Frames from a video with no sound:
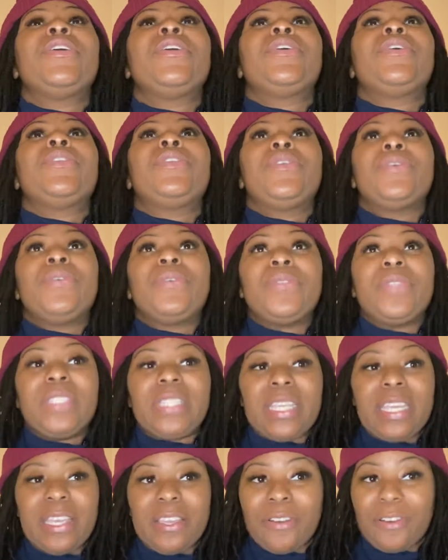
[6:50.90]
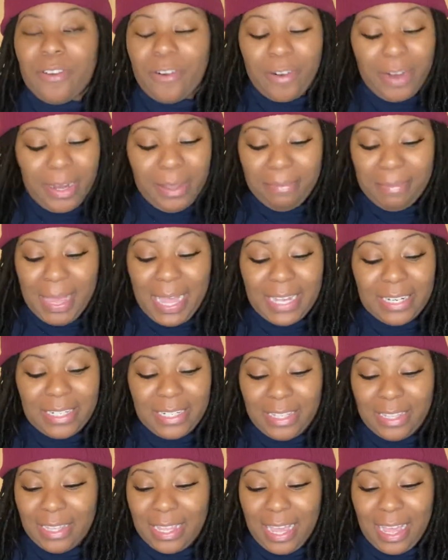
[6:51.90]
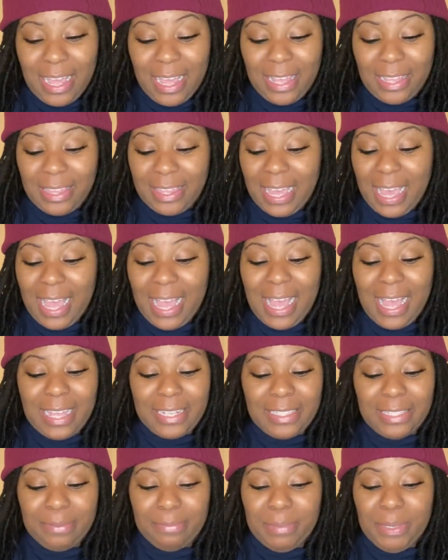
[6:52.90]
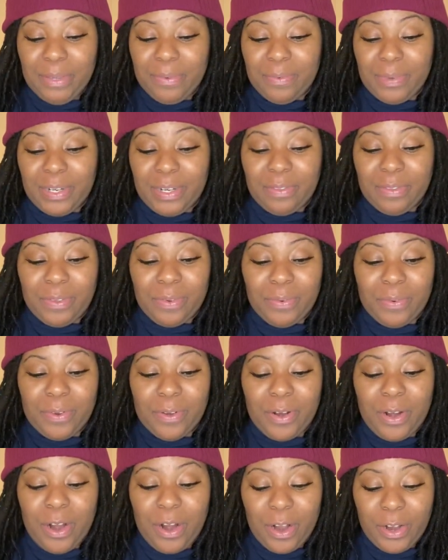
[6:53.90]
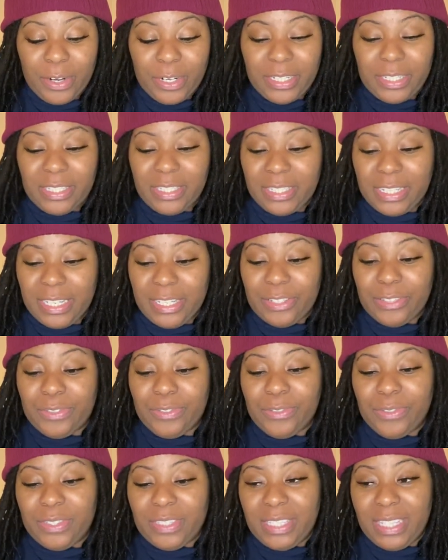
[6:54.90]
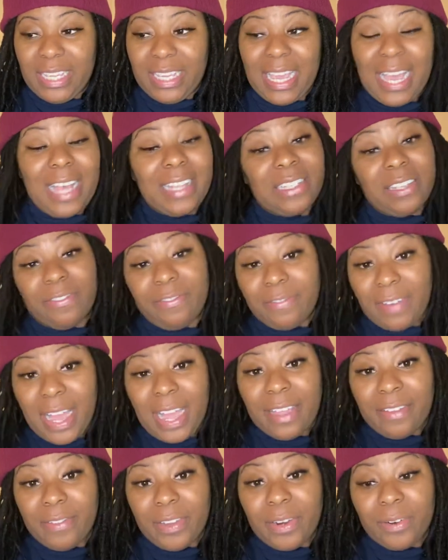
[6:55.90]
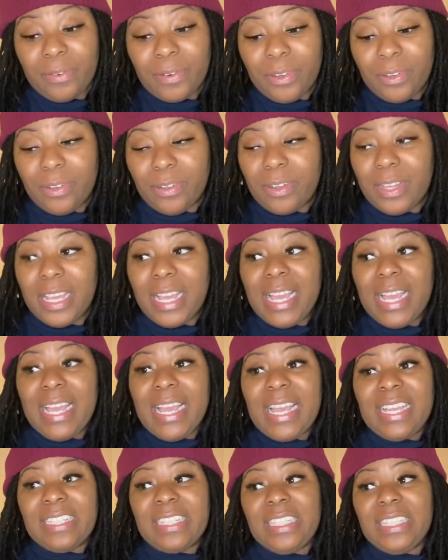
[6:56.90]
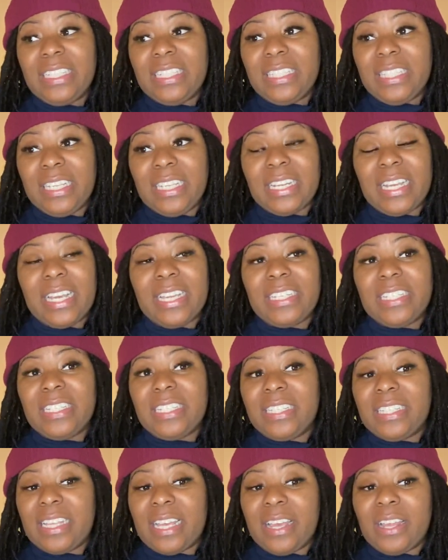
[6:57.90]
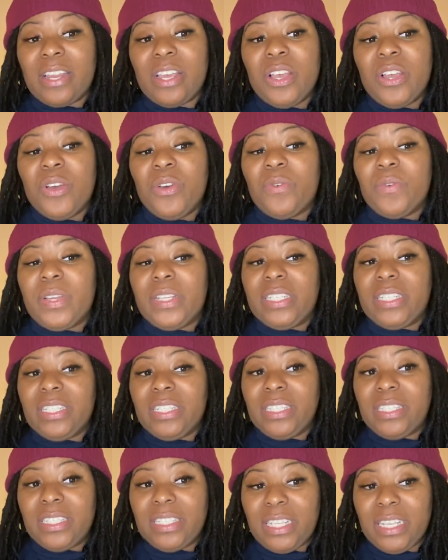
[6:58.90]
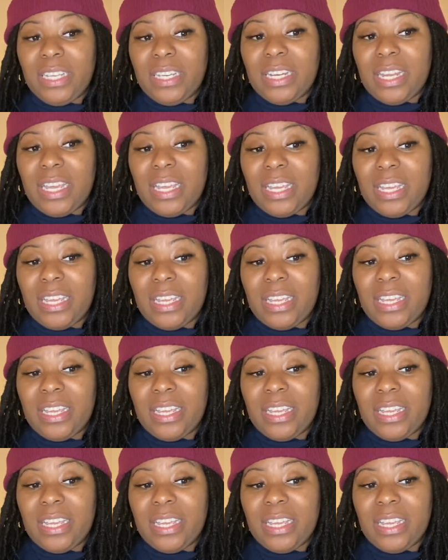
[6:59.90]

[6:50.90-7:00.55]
to see or imagine that. That had to be one of the hardest things to see as a 5-year-old. And she's seen it and she said when she's seen it,